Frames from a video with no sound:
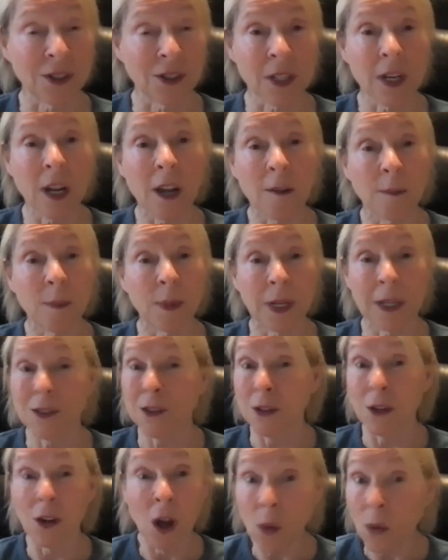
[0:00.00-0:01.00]
stuff because
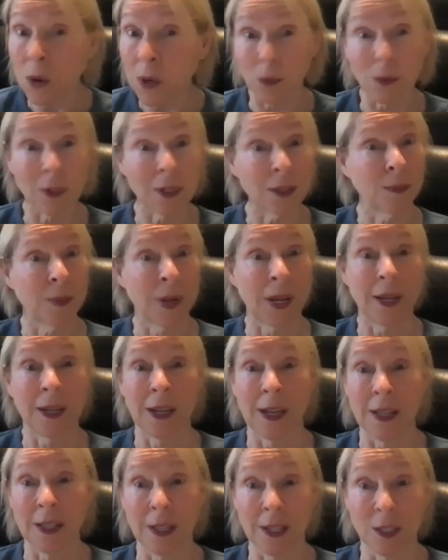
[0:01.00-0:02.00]
no one was
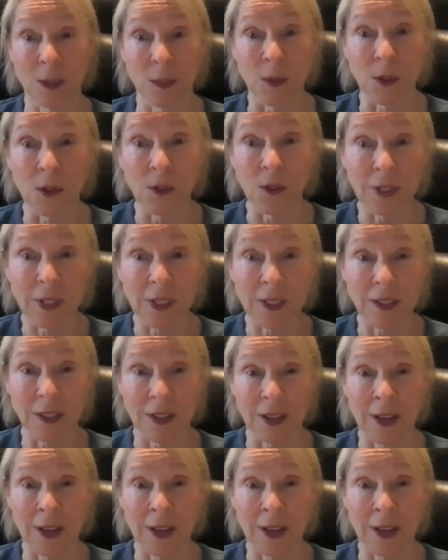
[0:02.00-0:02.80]
making these movies